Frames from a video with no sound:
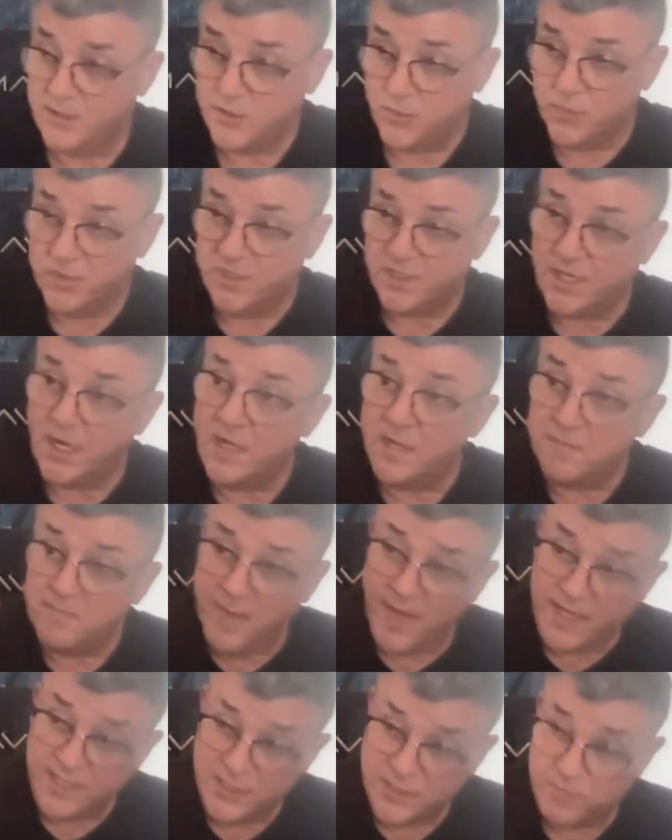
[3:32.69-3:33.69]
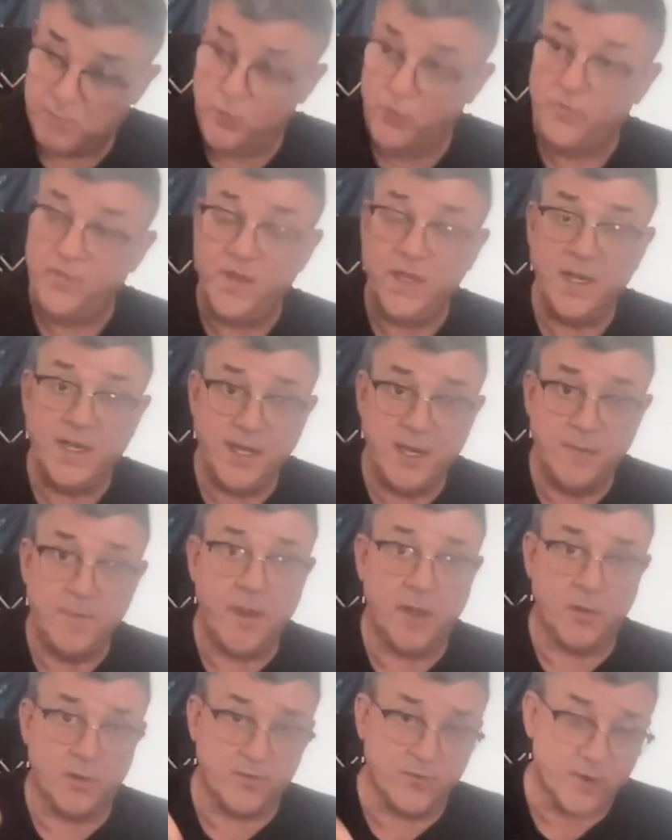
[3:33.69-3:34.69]
This was done by spoofing an
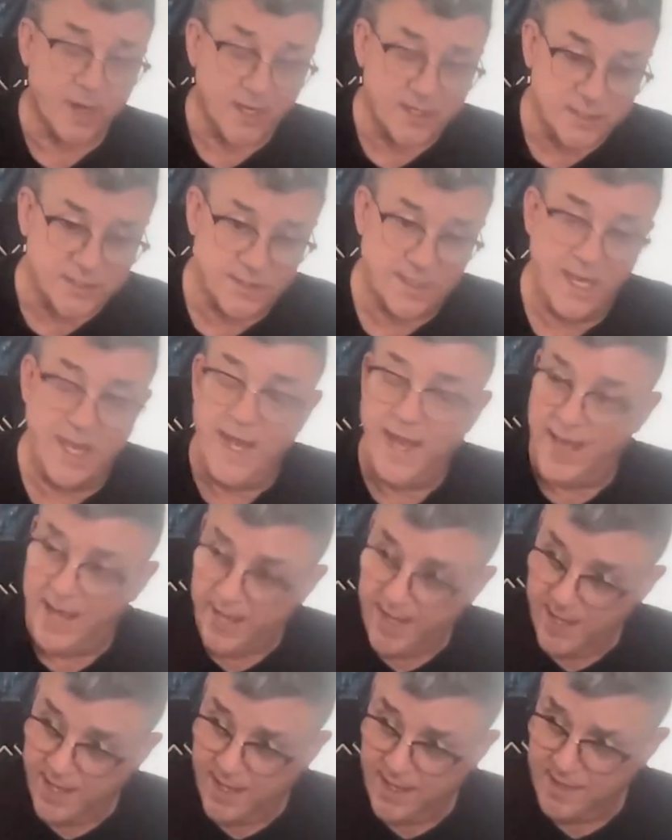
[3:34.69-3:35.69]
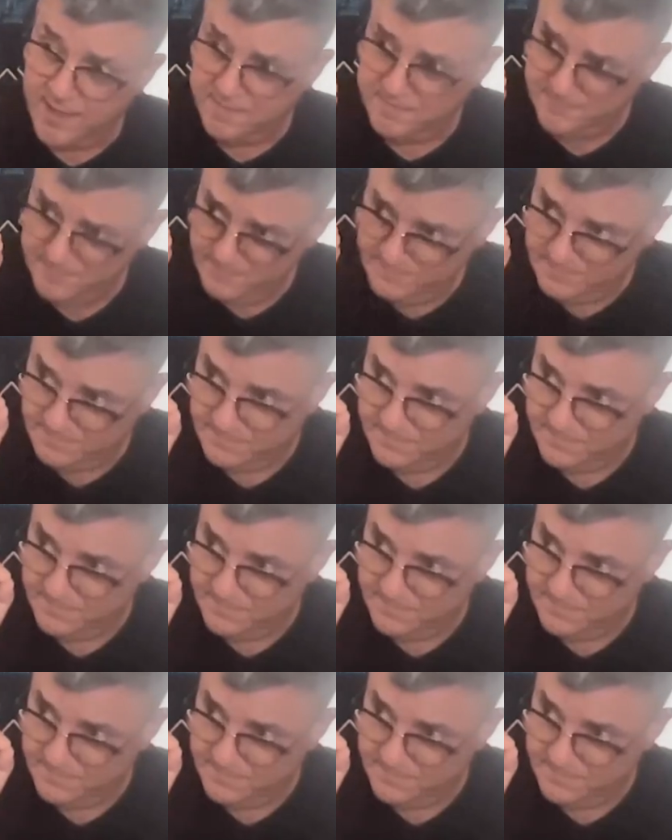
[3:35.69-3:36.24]
email address and